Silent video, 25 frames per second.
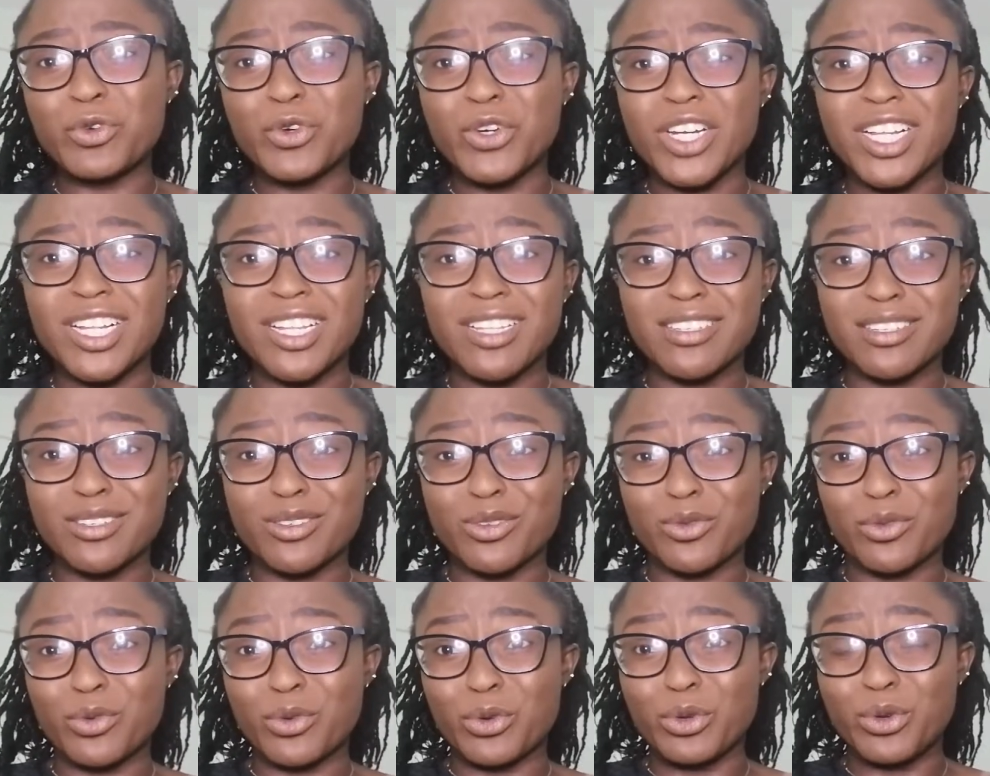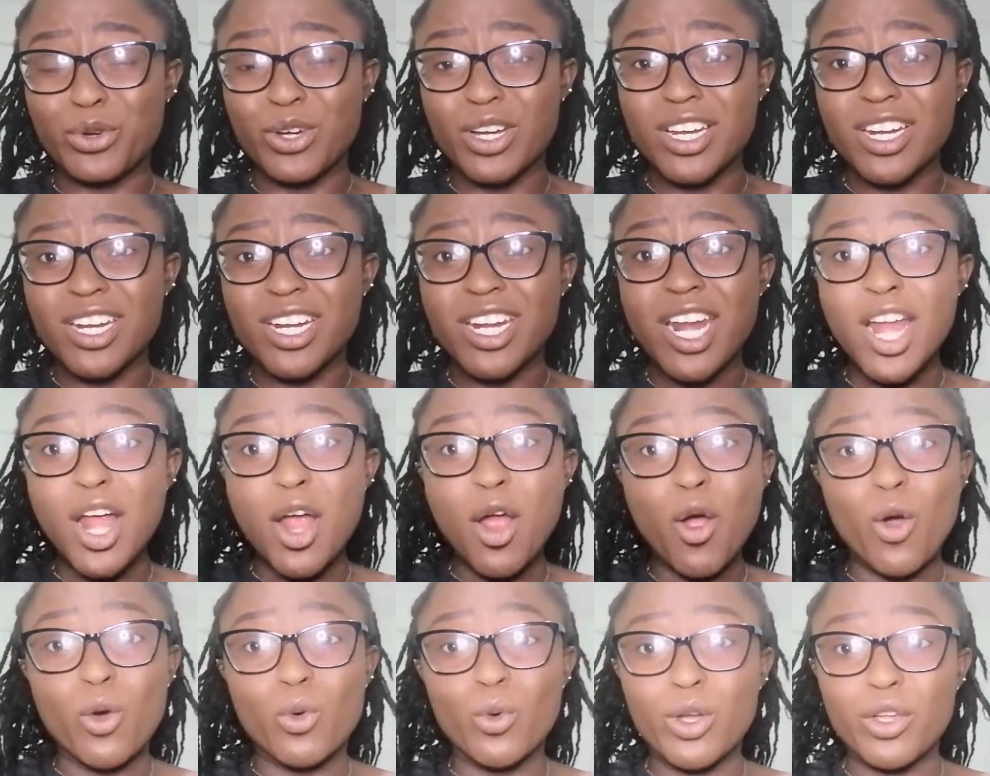regardless of who you are,
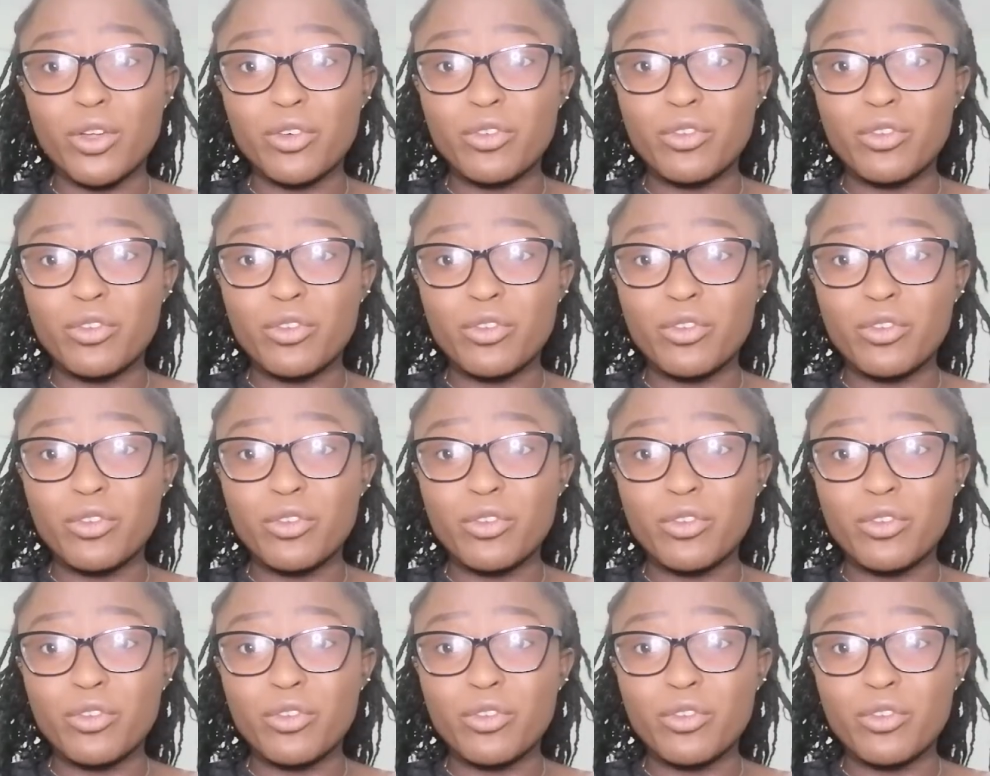where you're